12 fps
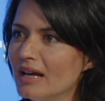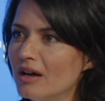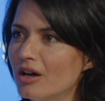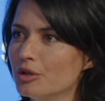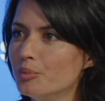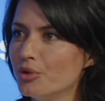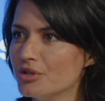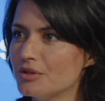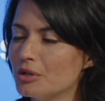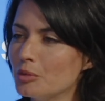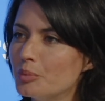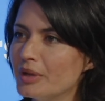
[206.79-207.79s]
on a
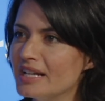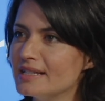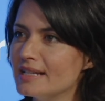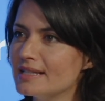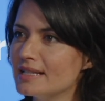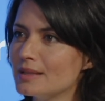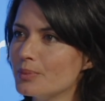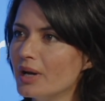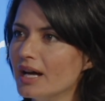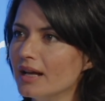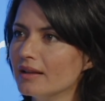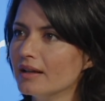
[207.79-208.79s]
personal basis as
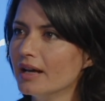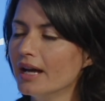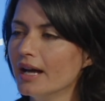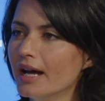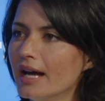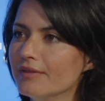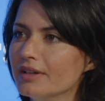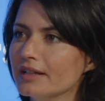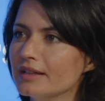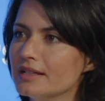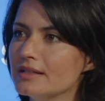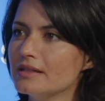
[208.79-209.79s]
well.
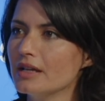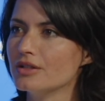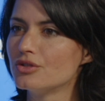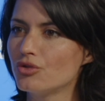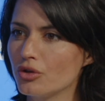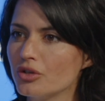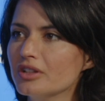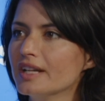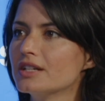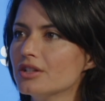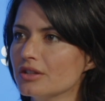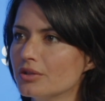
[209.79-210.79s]
Having this strong
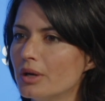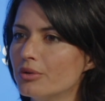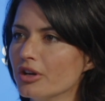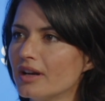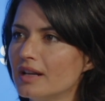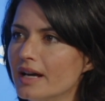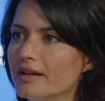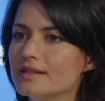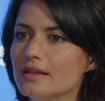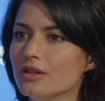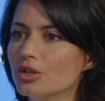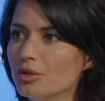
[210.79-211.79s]
connection to our clients
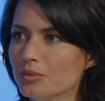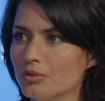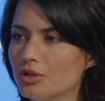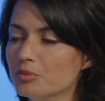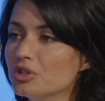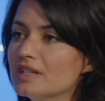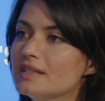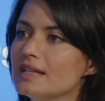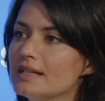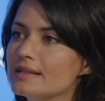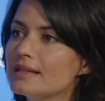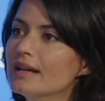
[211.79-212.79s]
and the
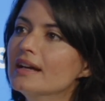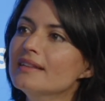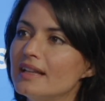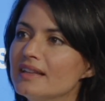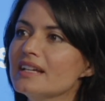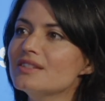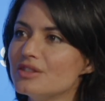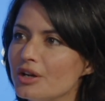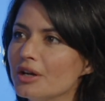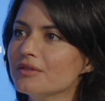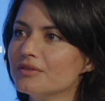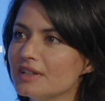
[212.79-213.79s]
communities that they
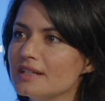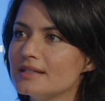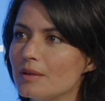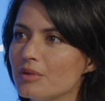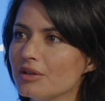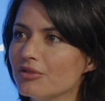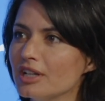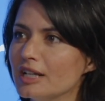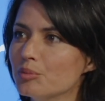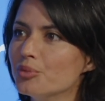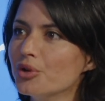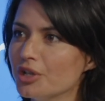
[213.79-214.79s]
serve is something really
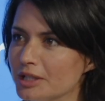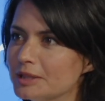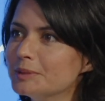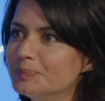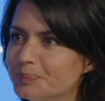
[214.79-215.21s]
important.